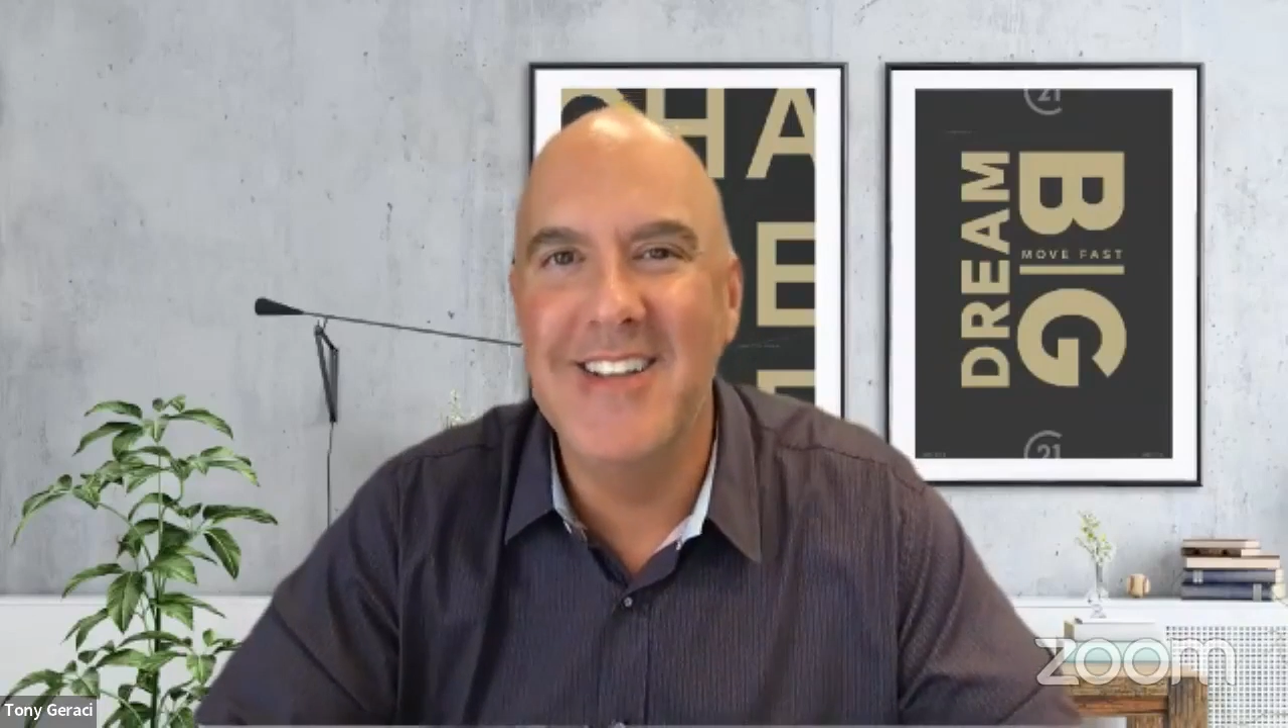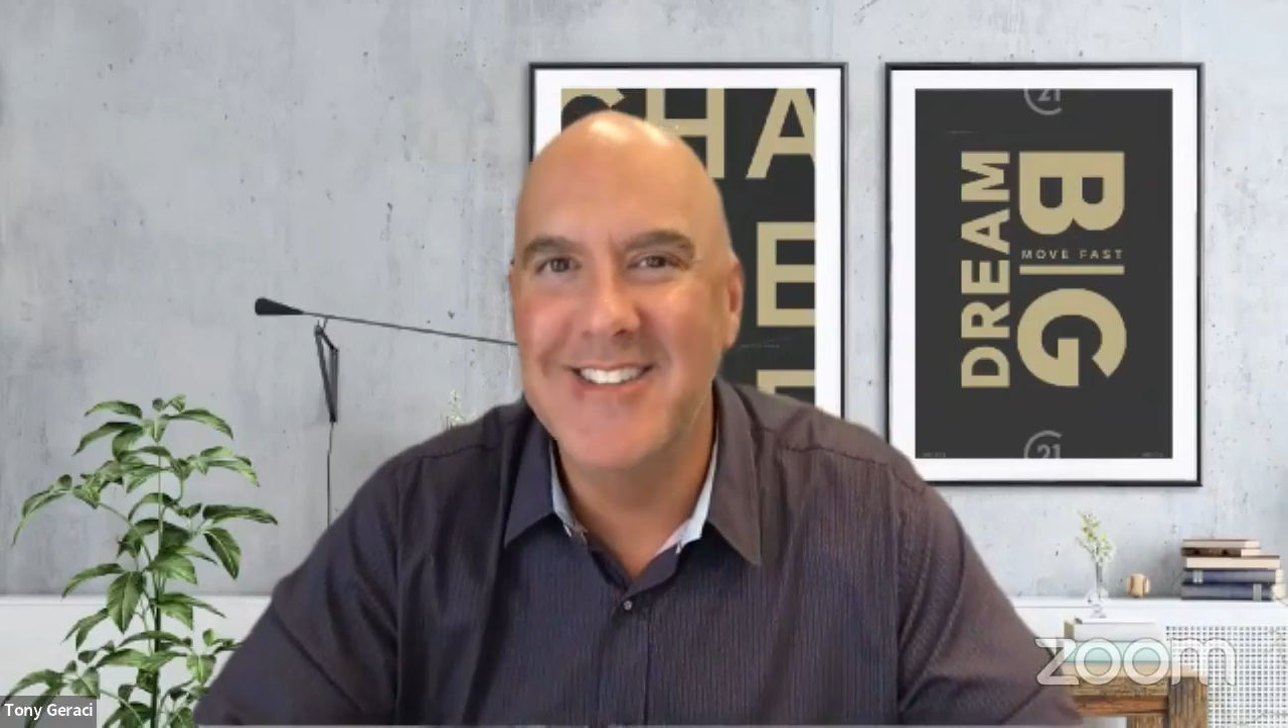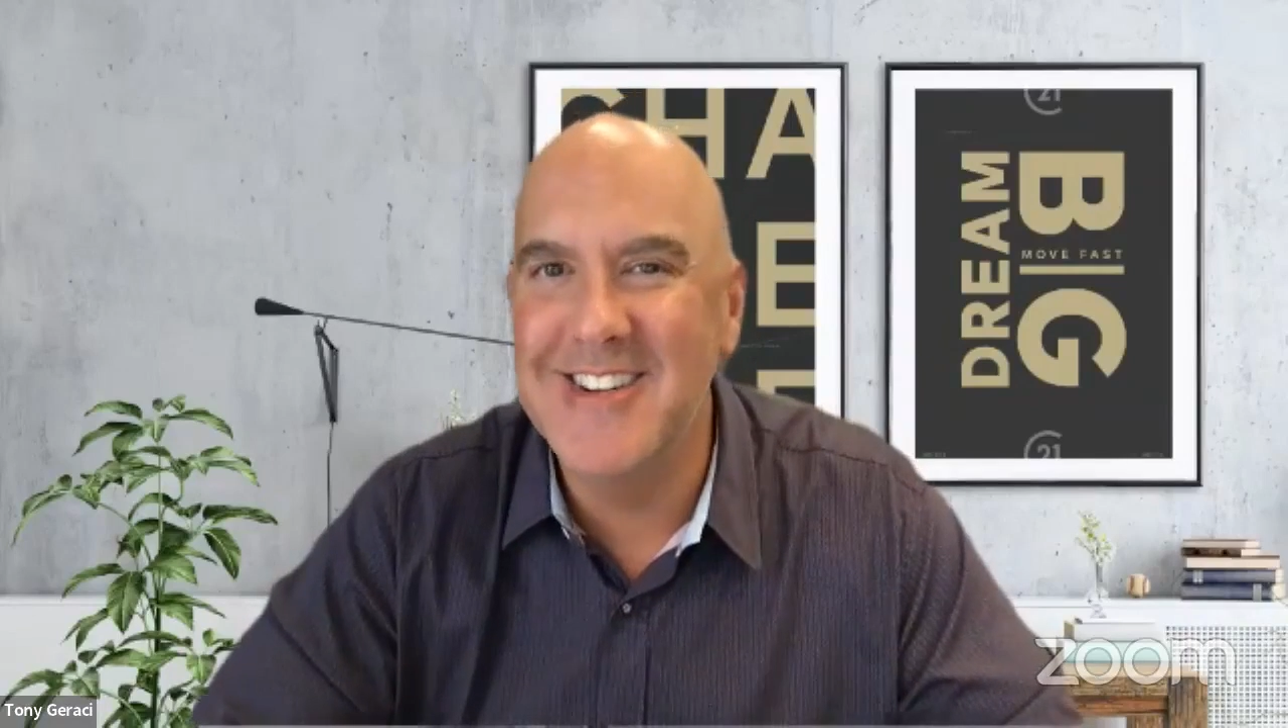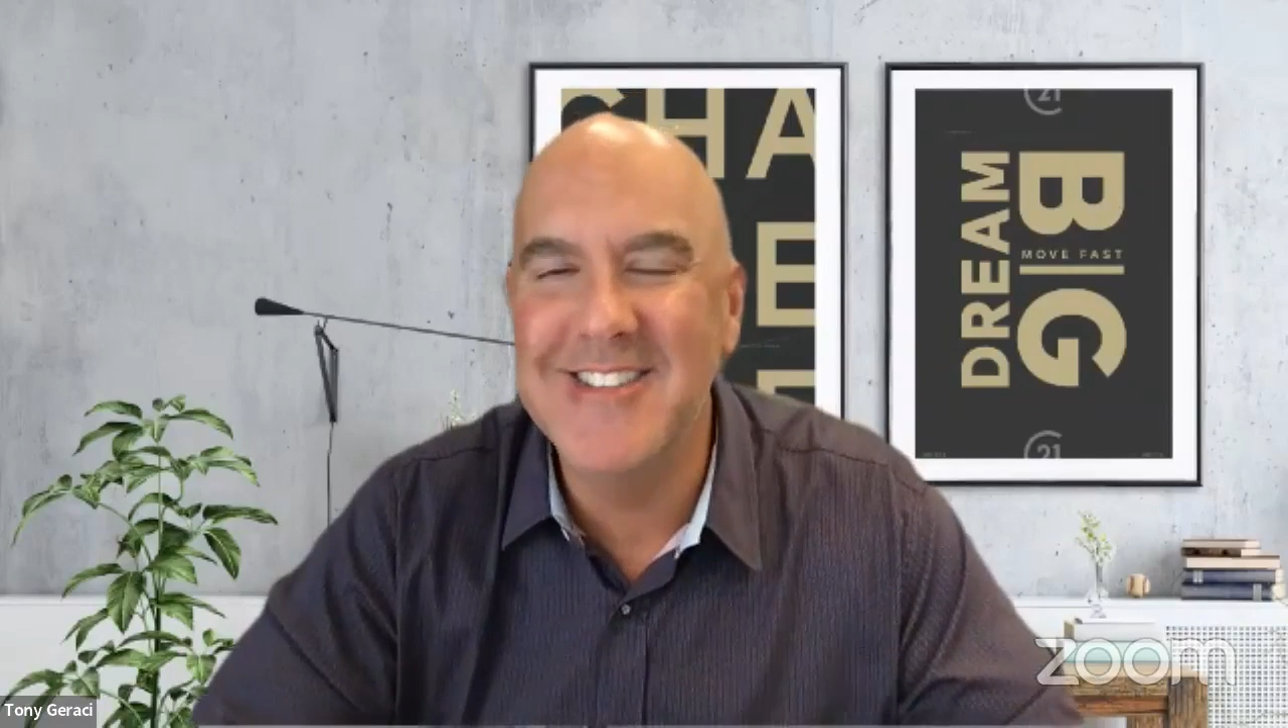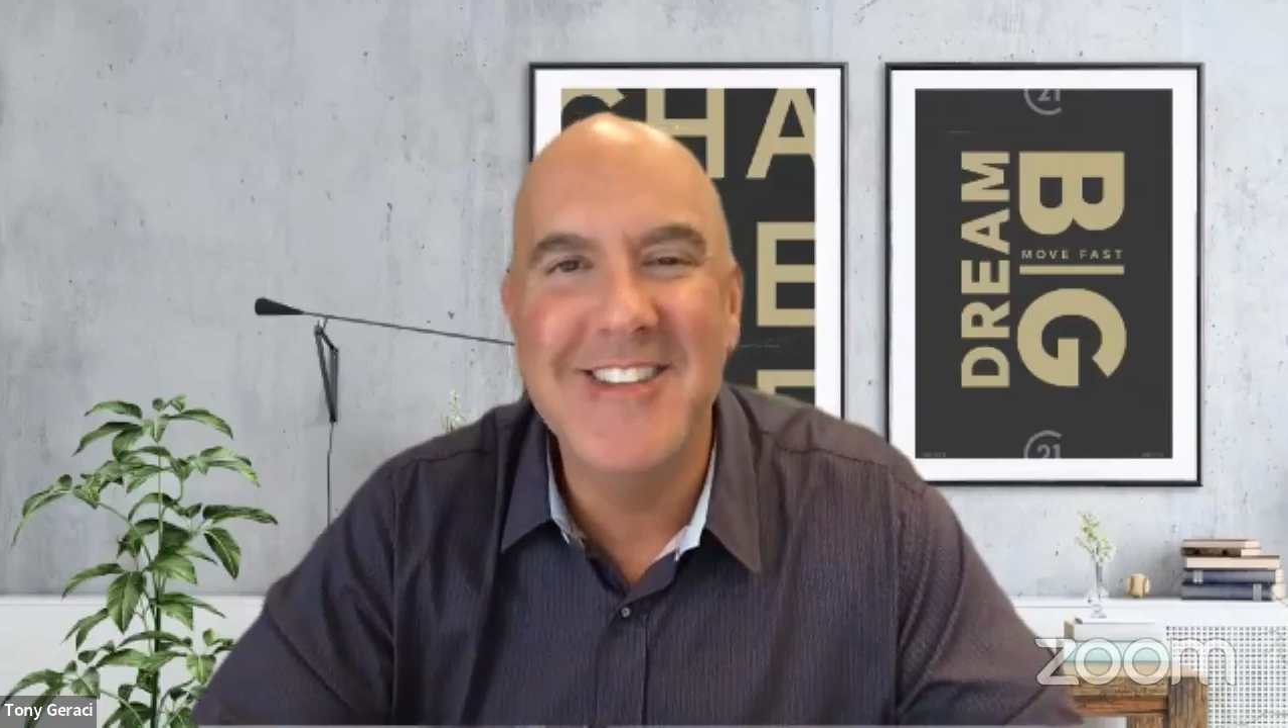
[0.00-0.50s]

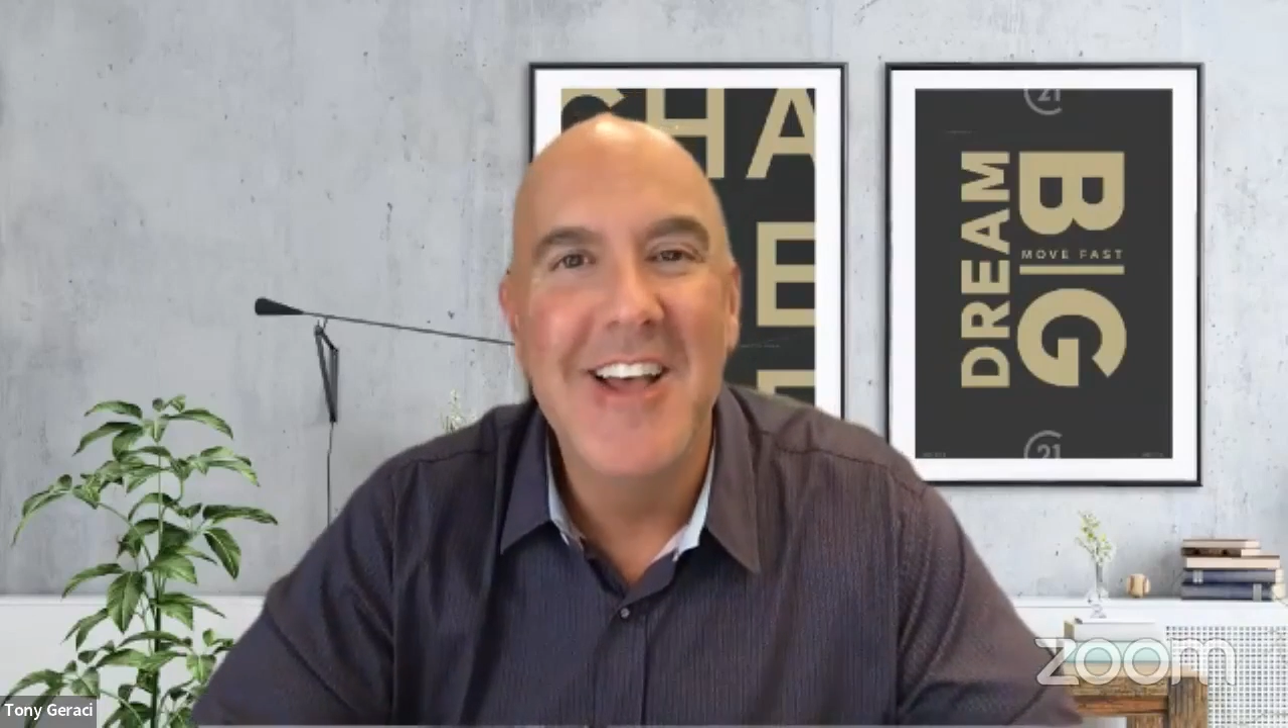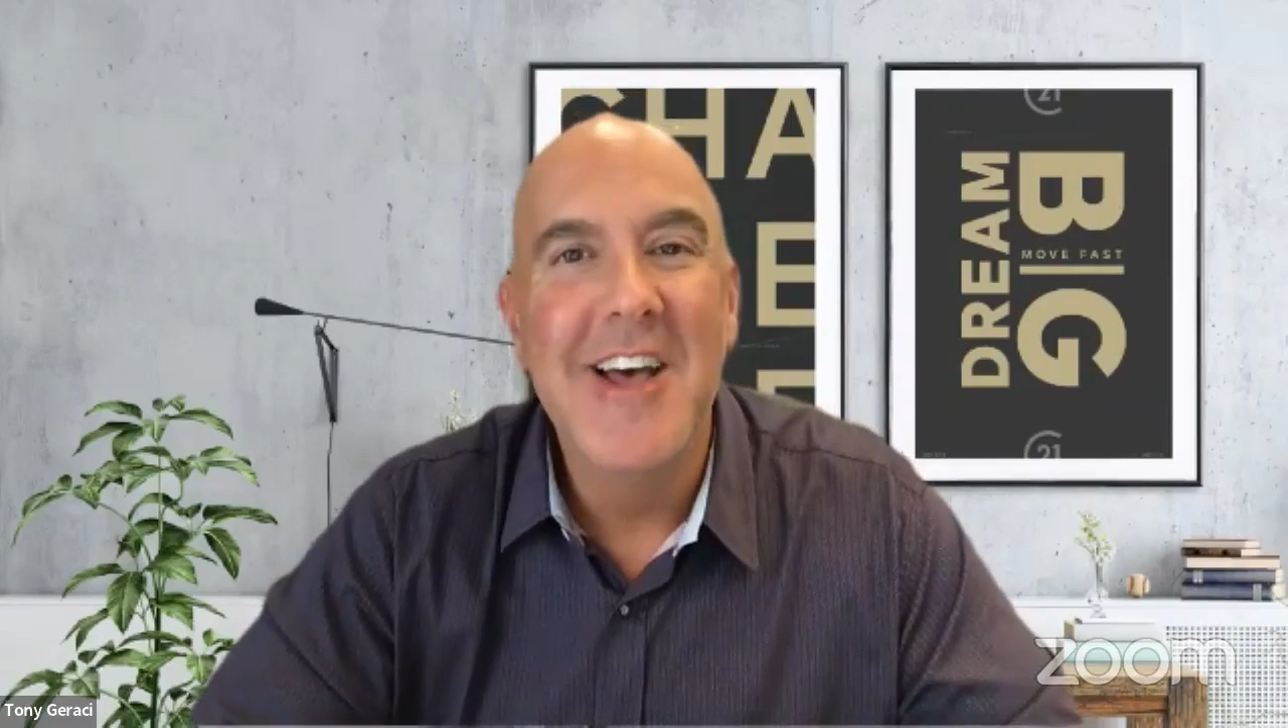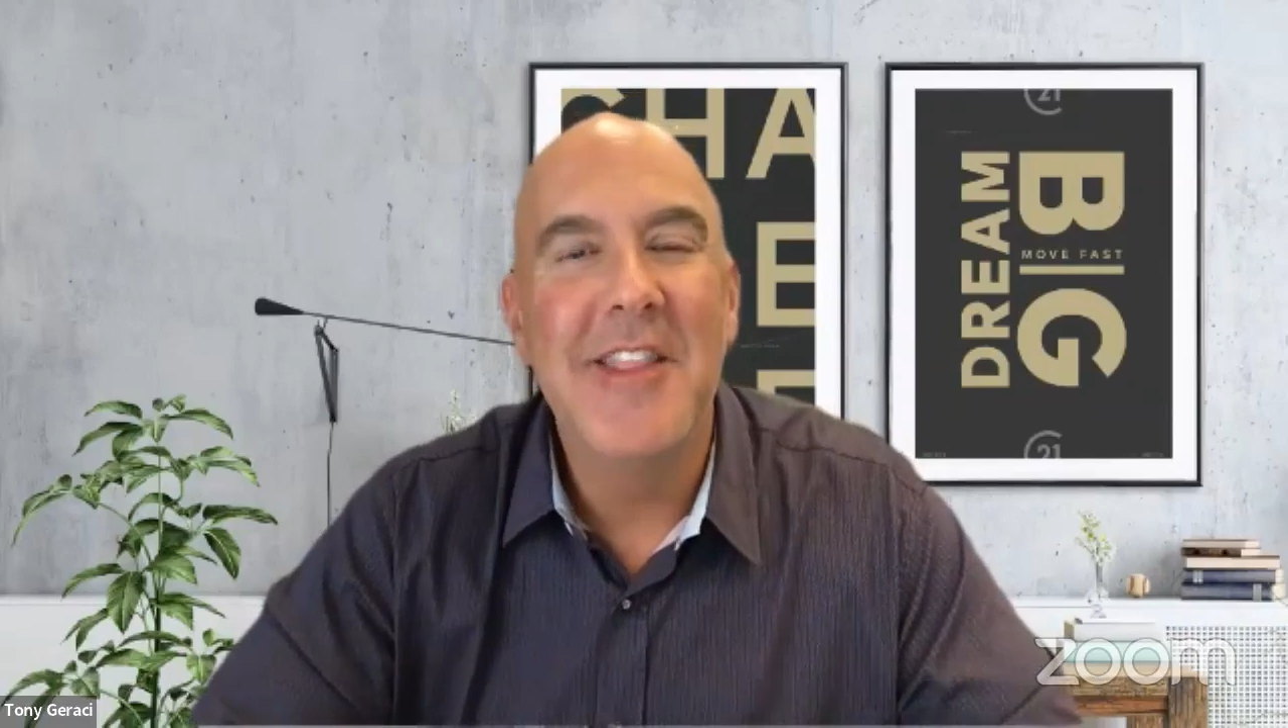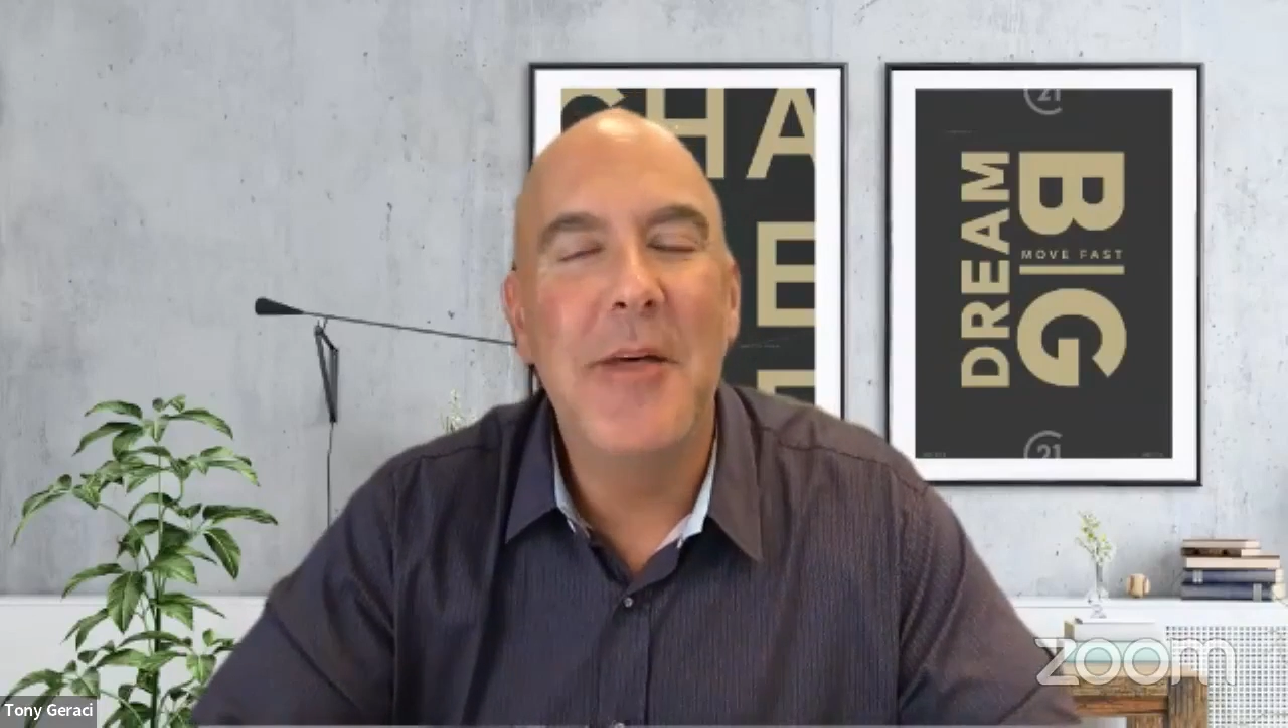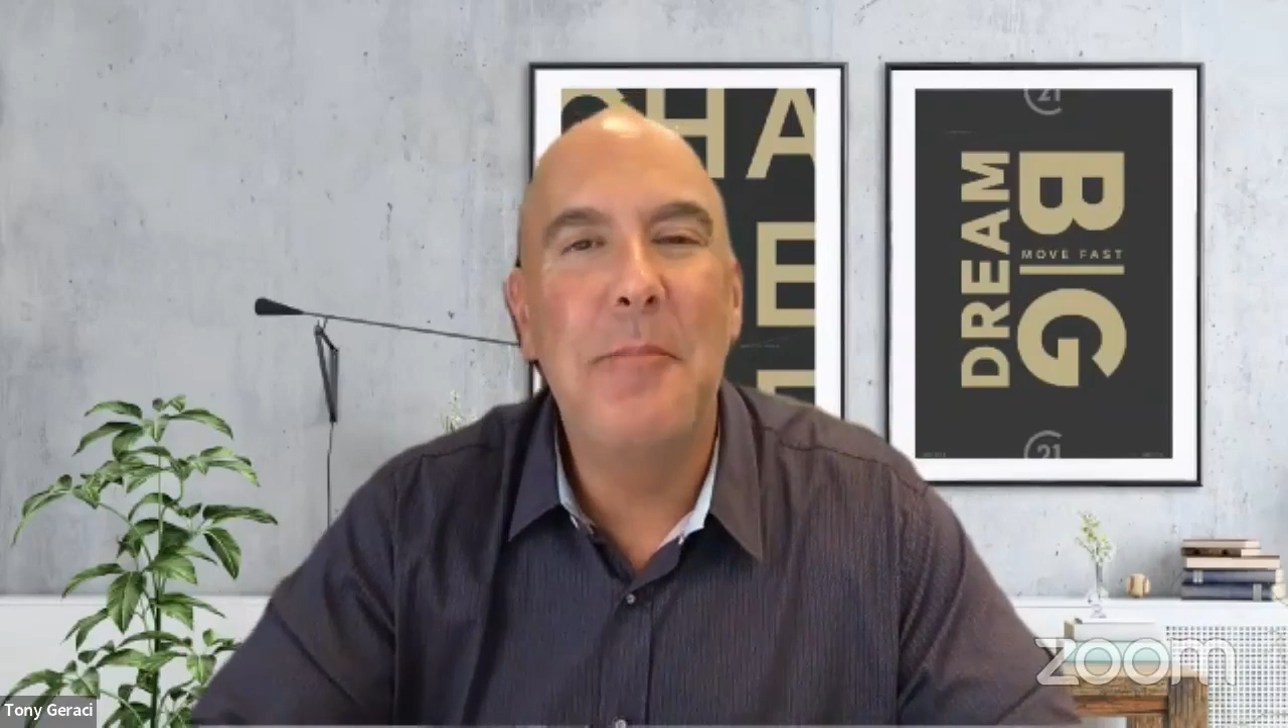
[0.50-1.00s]
just the